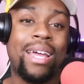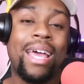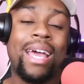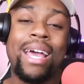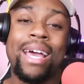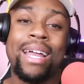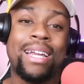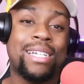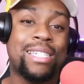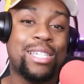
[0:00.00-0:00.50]

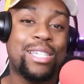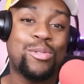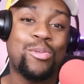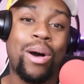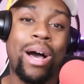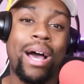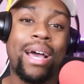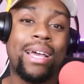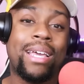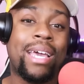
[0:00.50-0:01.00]
and this is
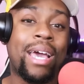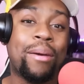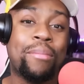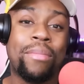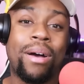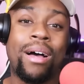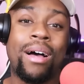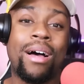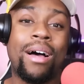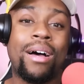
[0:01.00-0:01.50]
why it came
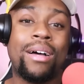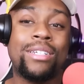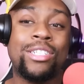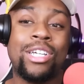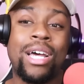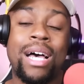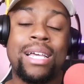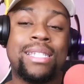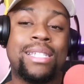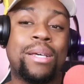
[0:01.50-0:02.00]

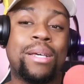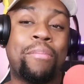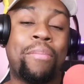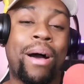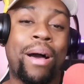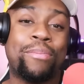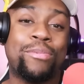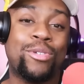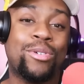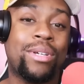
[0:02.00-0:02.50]
Jocelyn
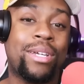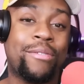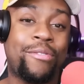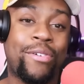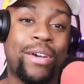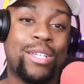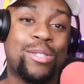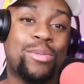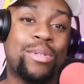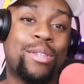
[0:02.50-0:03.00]
bopped you in the
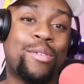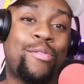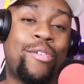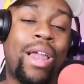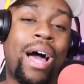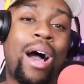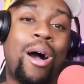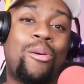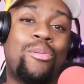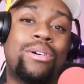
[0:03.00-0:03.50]
face with the
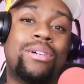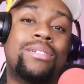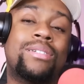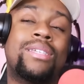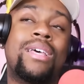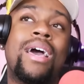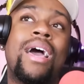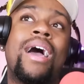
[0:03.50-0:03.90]
flowers,